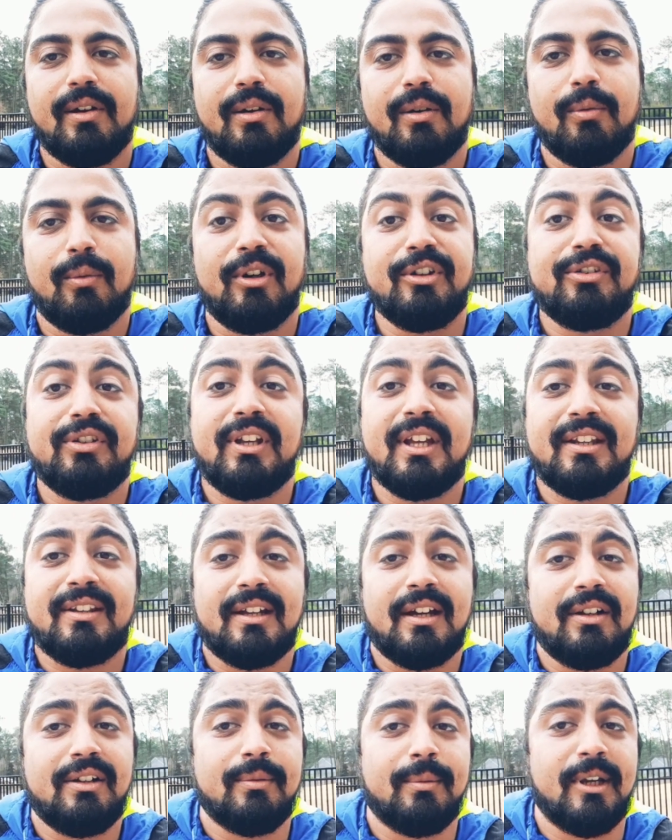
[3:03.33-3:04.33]
Once you get
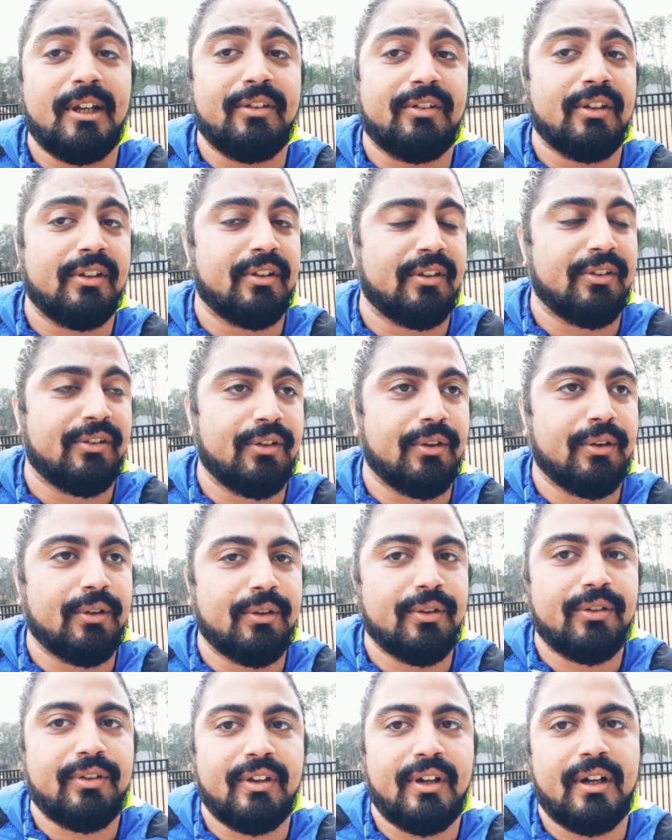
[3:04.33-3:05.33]
down your basics on
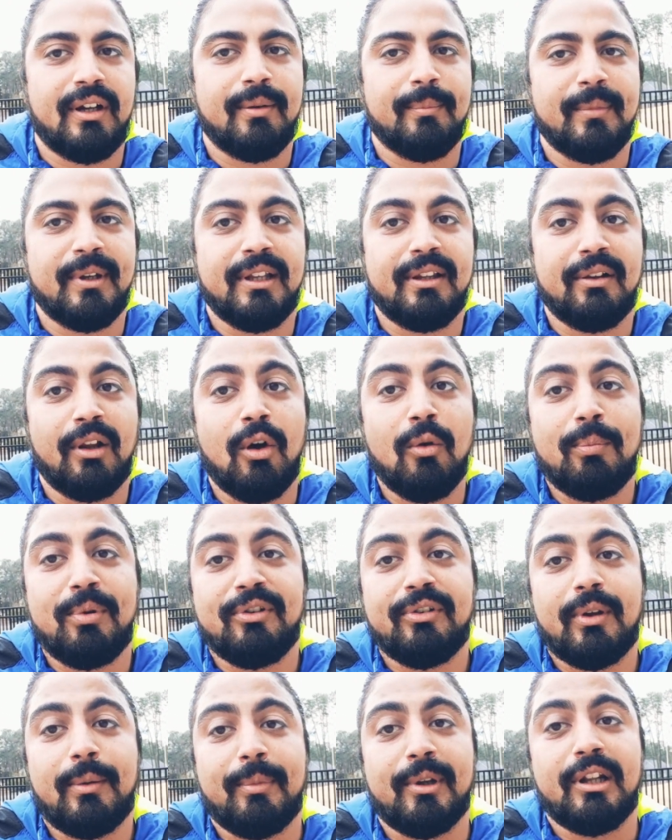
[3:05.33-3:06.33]
soles, it opens
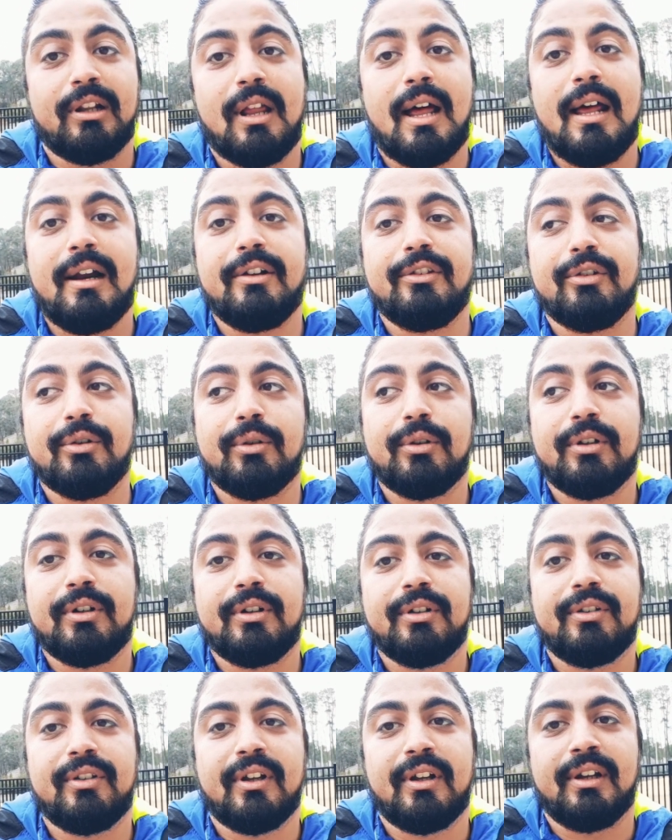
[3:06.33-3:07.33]
up a lot of
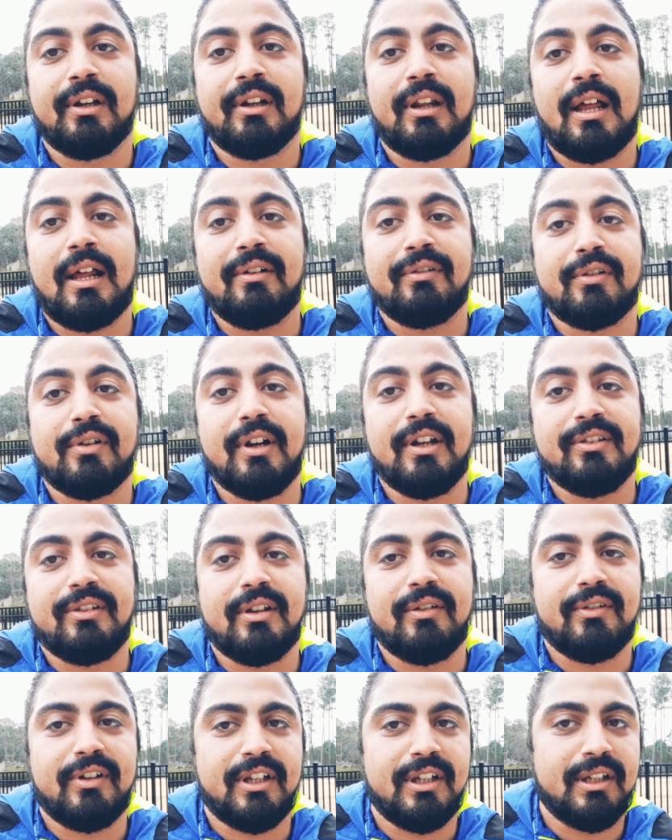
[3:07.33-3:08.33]
doors and a lot of
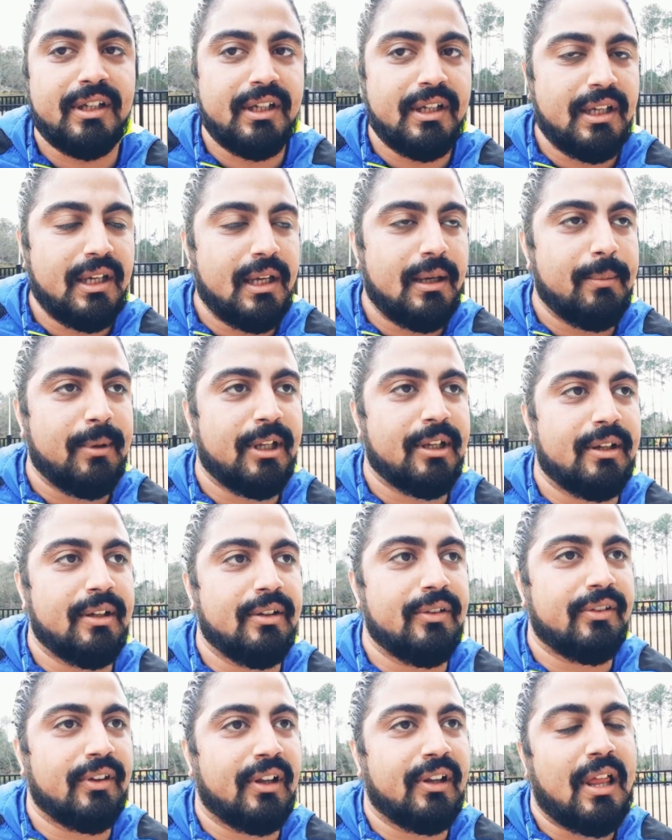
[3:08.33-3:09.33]
creativity,
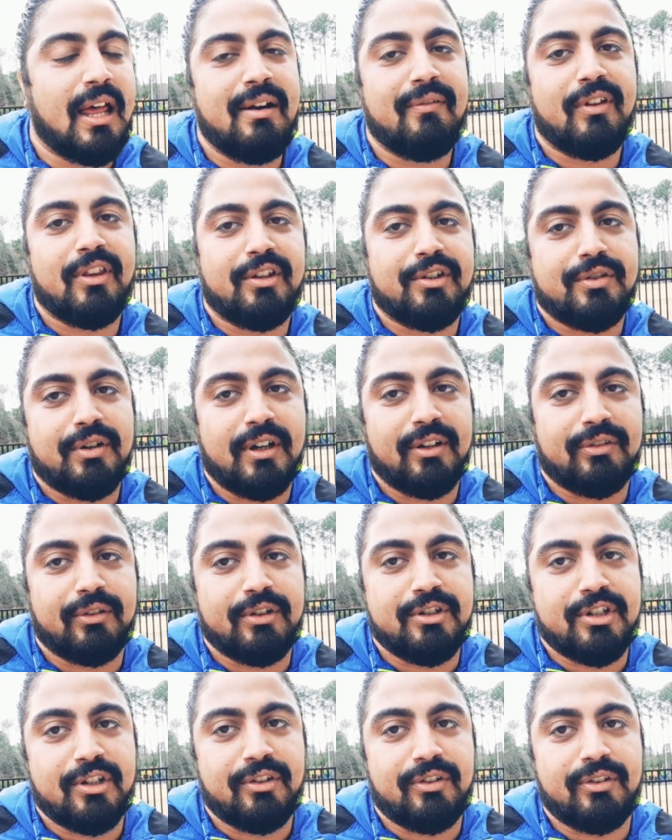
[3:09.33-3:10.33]
because a lot of other tricks are
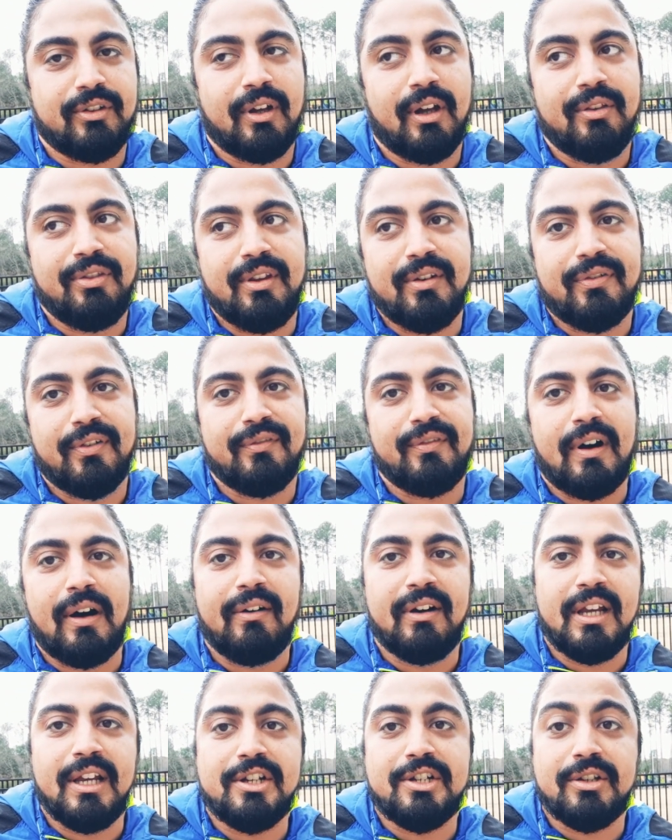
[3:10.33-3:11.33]
just different
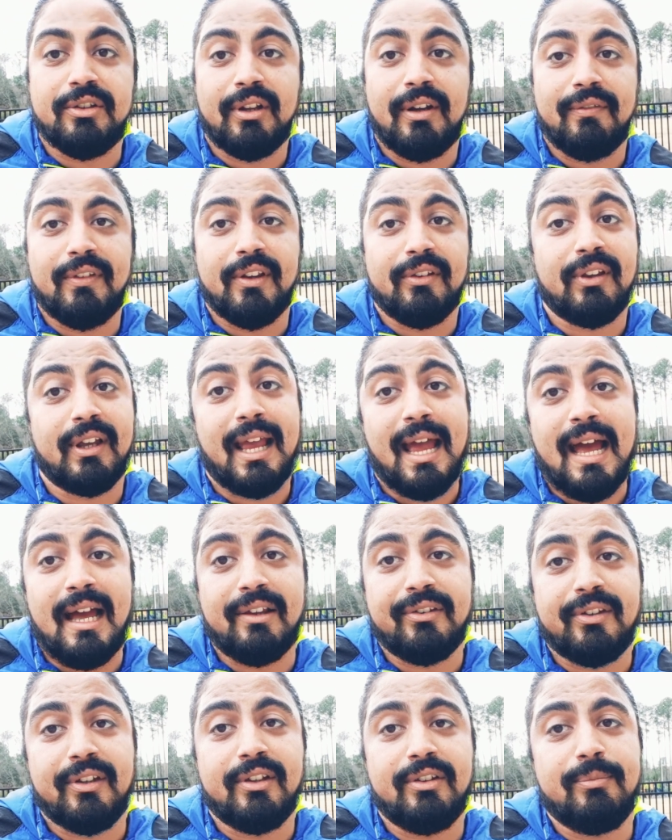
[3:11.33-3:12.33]
variations of this, like
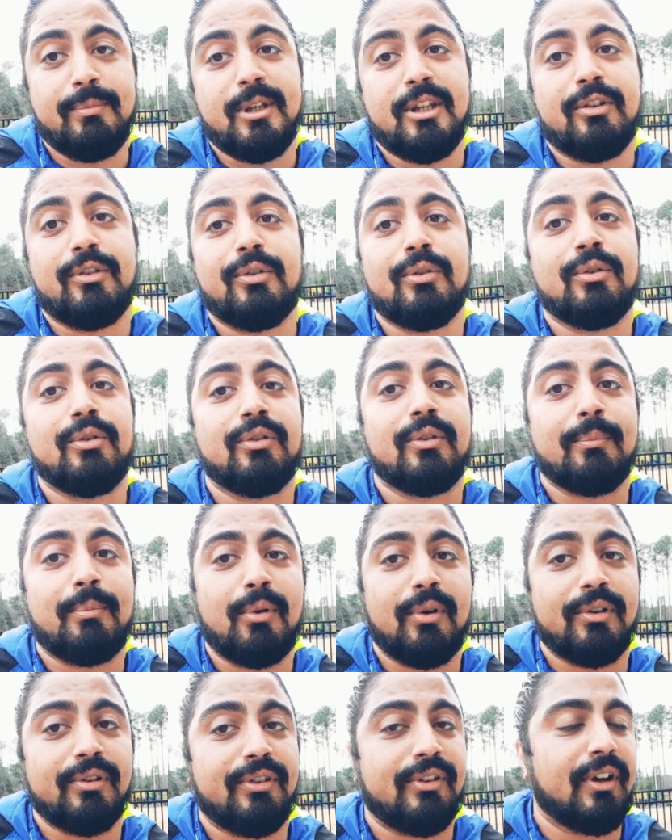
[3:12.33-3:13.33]
acids, mizus, and
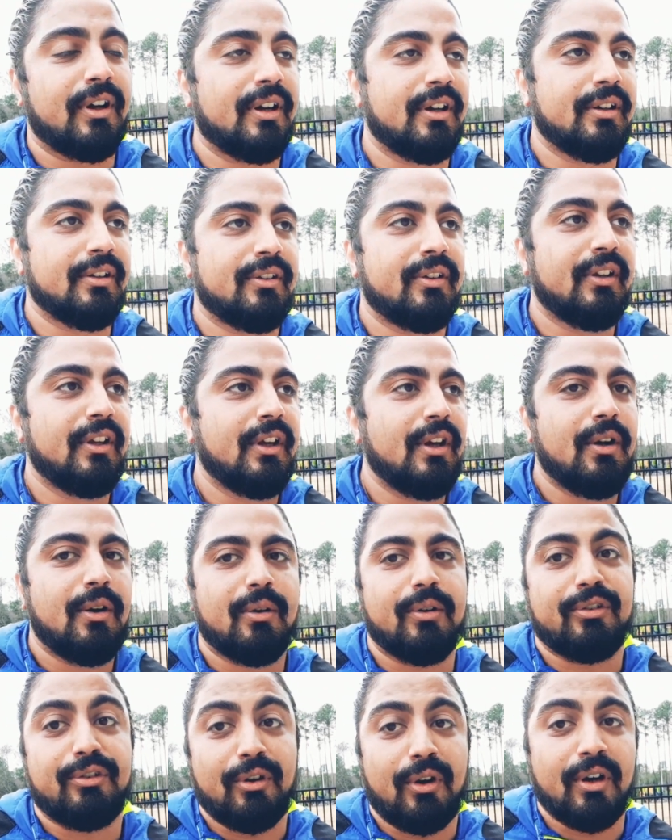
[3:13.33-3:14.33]
porn stars or
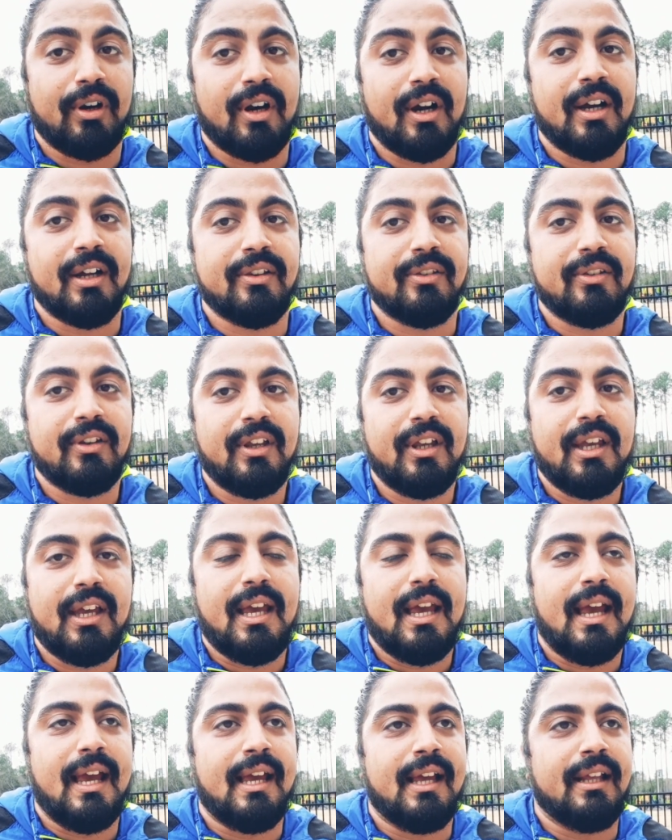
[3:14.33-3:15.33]
star grinds,
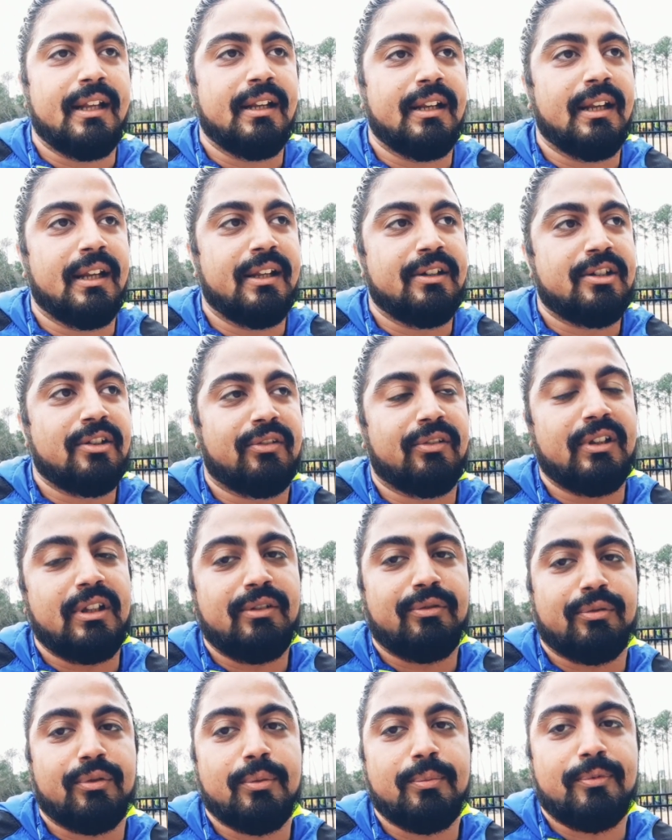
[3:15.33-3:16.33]
and it just leaves
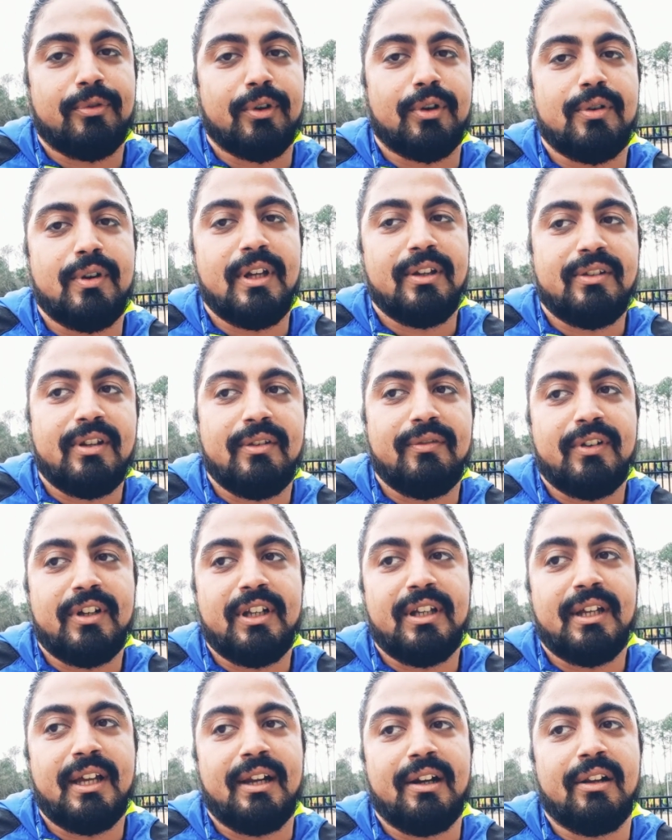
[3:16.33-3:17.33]
room for
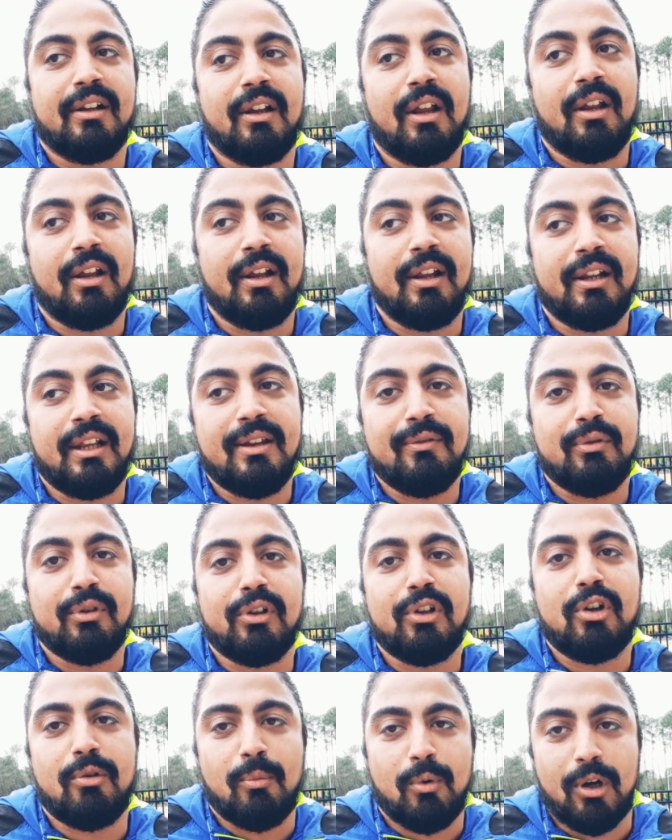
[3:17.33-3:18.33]
creativity and gives you a
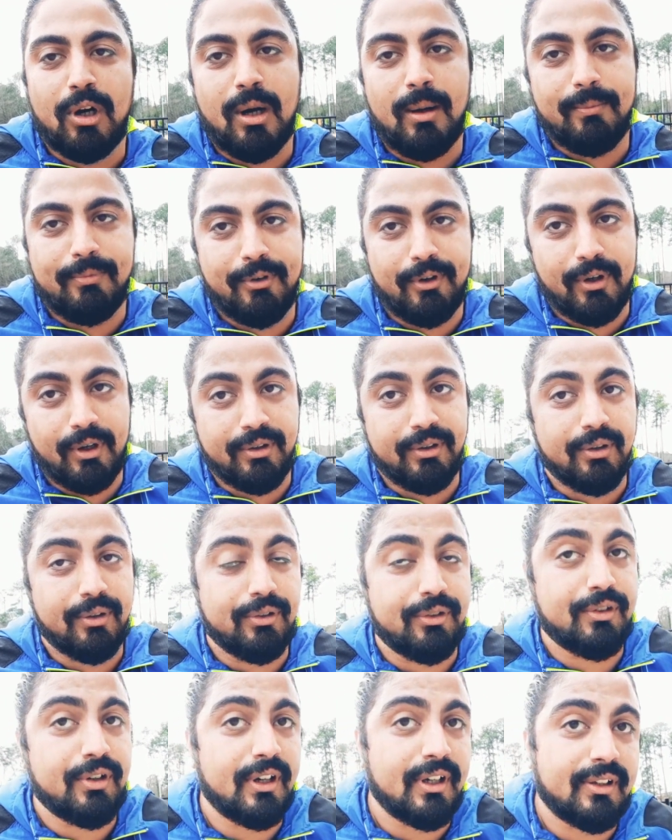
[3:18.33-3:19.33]
little more comfort on those
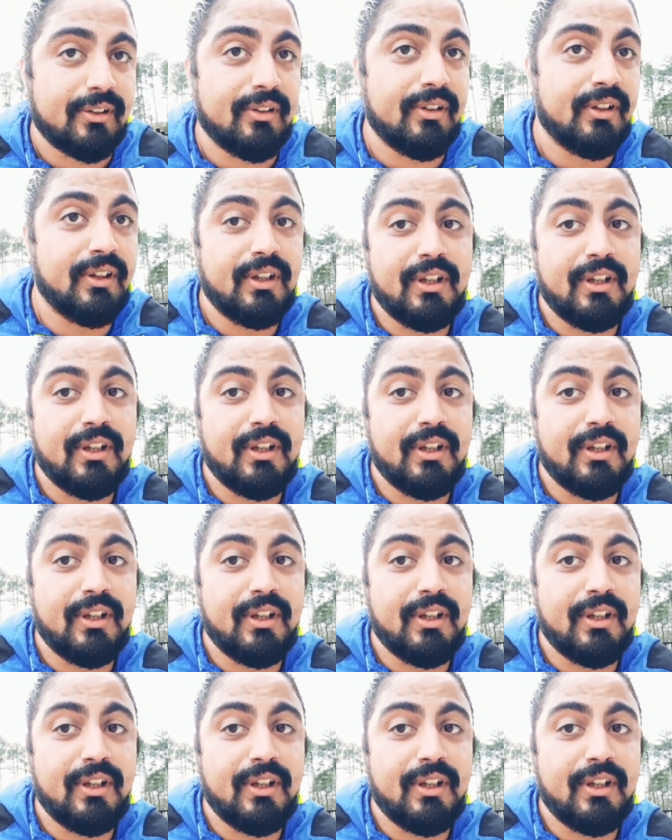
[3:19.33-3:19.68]
tricks.